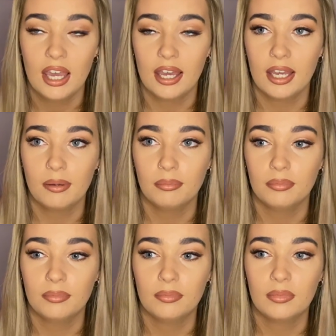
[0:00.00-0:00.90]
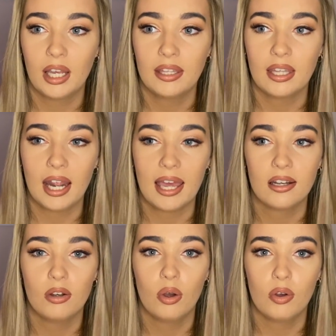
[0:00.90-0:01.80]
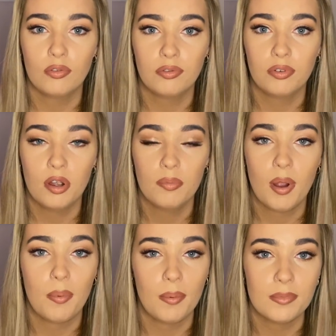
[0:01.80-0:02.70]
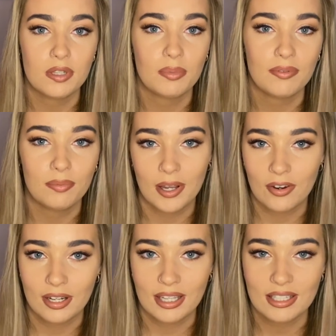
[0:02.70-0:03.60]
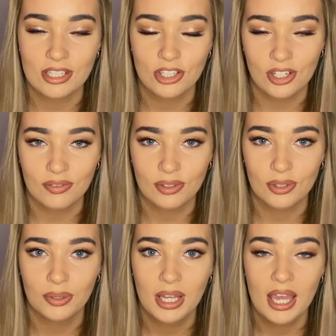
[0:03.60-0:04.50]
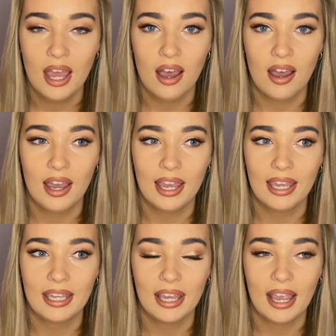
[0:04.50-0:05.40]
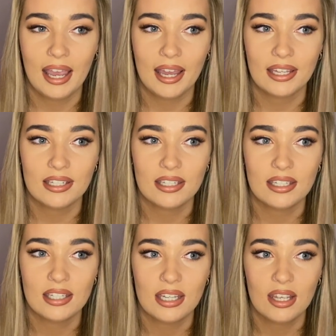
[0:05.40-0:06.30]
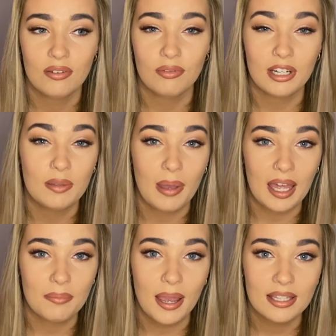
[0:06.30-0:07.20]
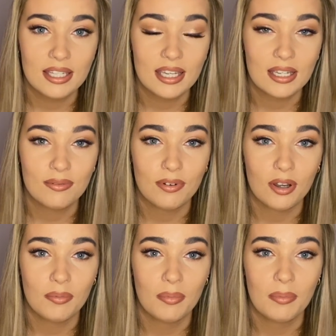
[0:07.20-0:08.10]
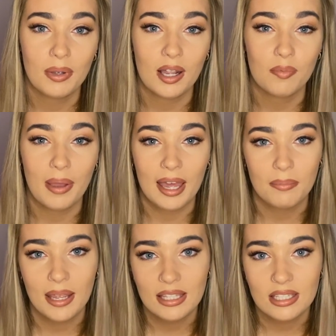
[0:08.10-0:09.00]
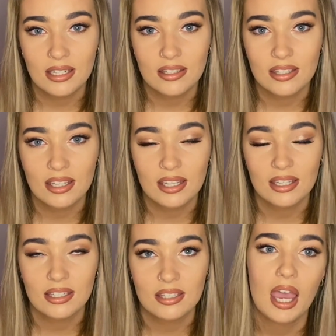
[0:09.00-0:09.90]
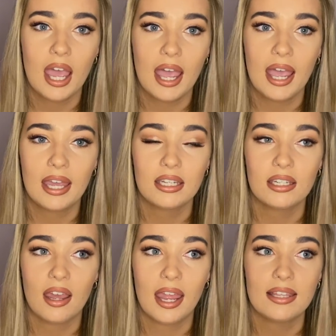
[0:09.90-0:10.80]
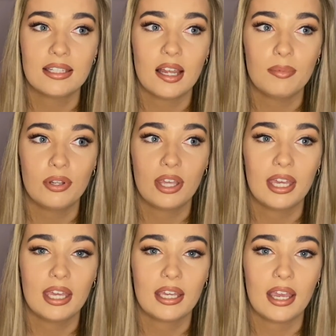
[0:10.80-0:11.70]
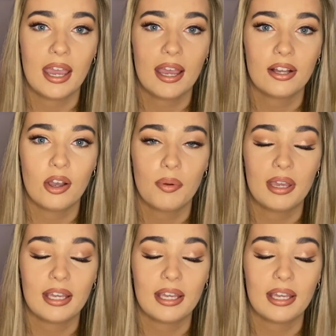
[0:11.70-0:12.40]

And then I had a lot of problems with micro links in general. I had really bad matting from kind of bad maintenances, and I ended up looking at going